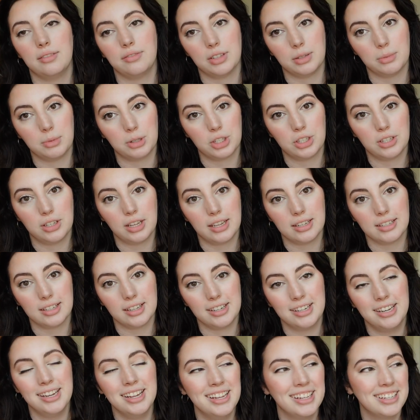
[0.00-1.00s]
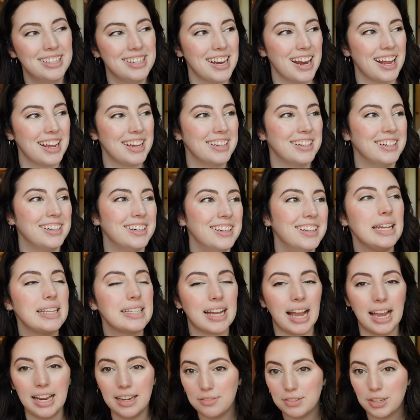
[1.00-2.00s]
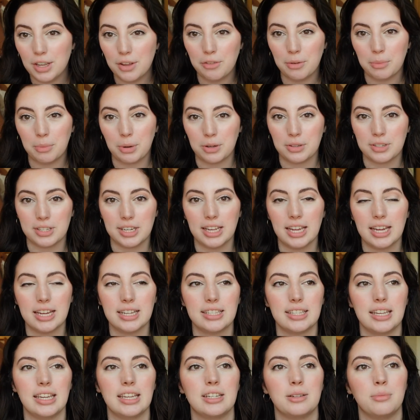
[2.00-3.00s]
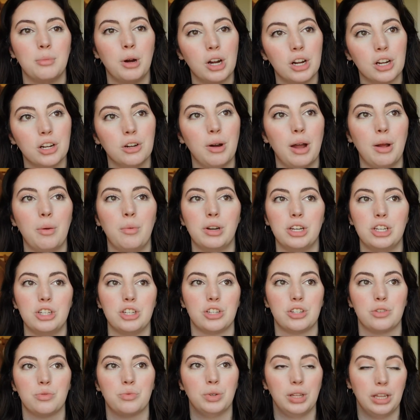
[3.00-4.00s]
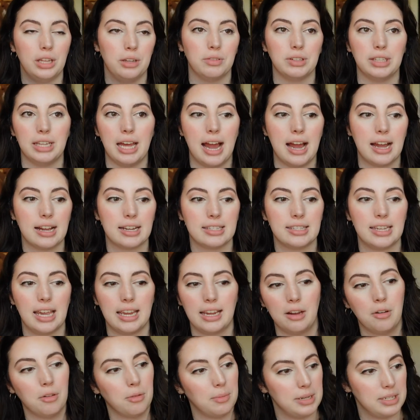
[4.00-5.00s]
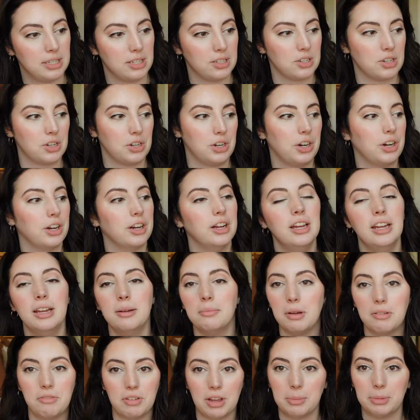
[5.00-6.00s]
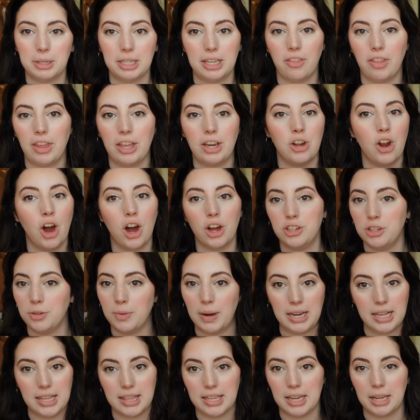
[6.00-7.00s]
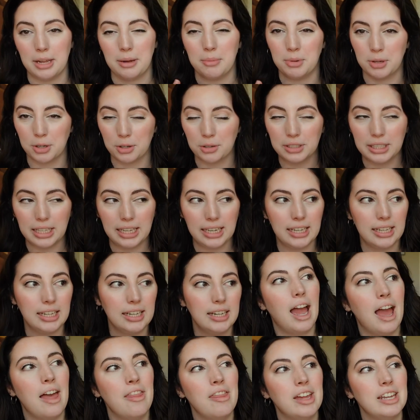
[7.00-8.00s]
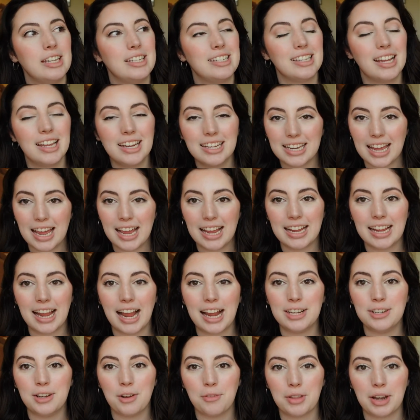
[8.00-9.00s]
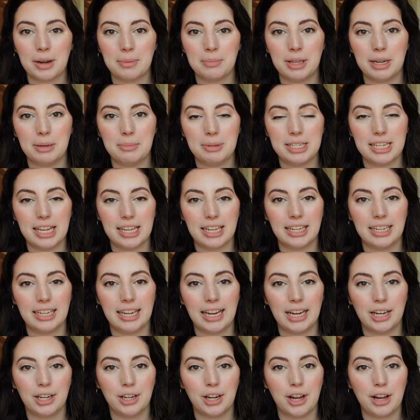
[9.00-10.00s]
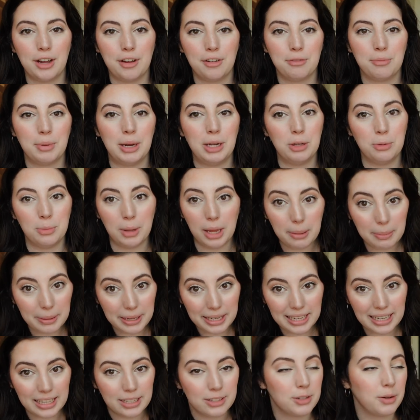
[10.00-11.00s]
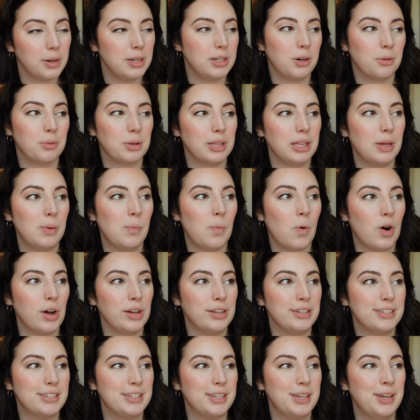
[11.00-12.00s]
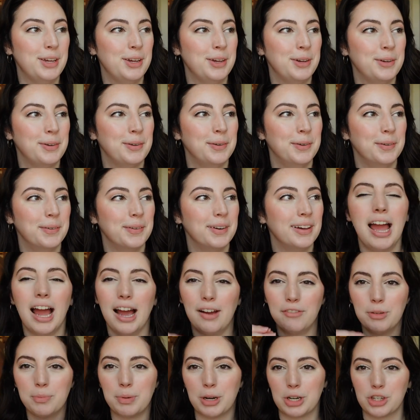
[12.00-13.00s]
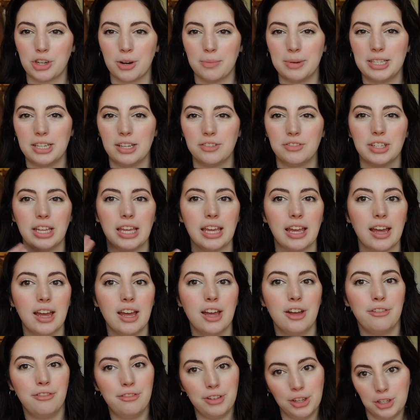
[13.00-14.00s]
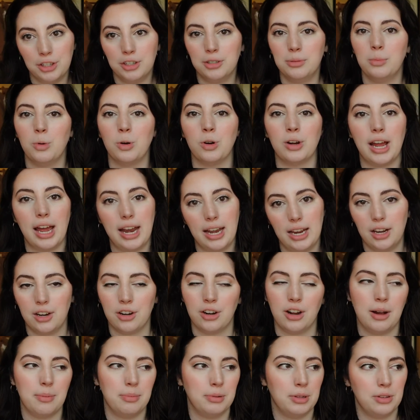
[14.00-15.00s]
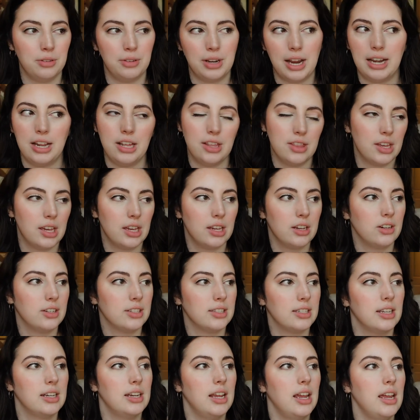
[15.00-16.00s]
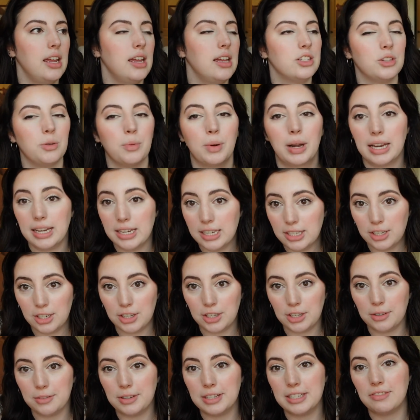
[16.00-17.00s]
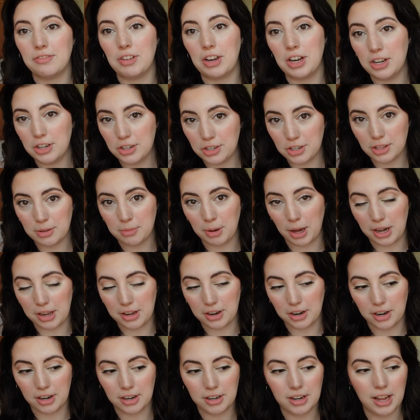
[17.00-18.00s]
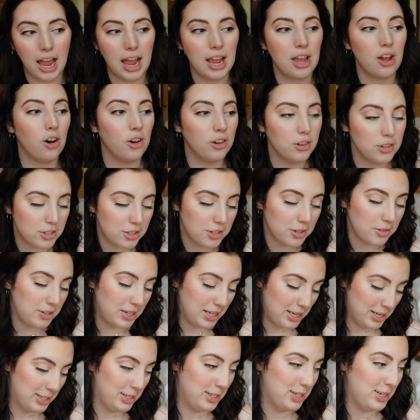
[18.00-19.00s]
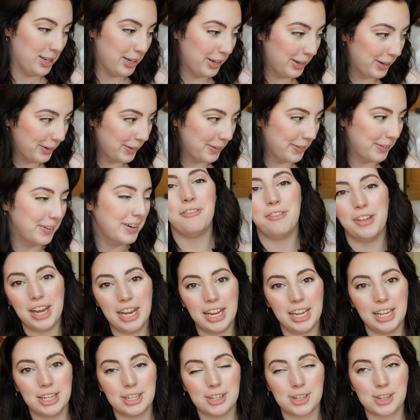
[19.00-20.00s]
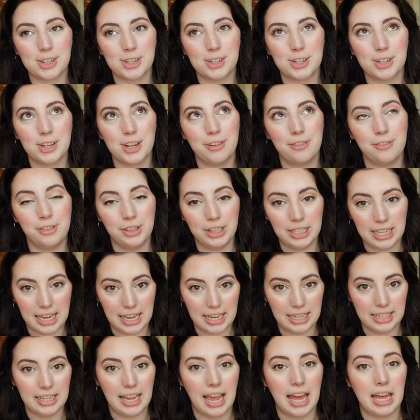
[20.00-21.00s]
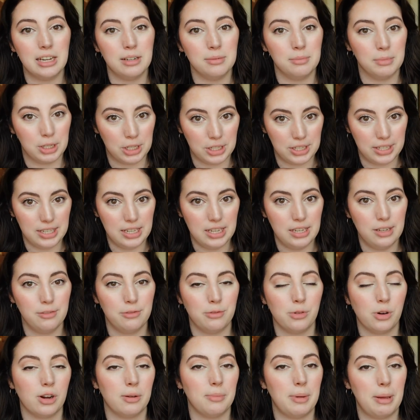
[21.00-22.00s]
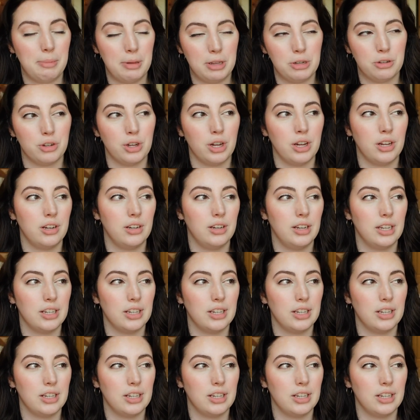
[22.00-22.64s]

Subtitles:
much to get done tonight, y'all. It's kind of self-imposed, I guess. Like tomorrow I want to just really relax, hang out with my sister, my family, and like not do anything book related. And then Sunday I know that I'm going to be taking care of my new baby. And so I don't really want to have the pressure on myself to like film or edit or upload anything on Sunday. So what I need to do is finish The Bodyguard. I also need to finish Fling and Mercy for my Patreon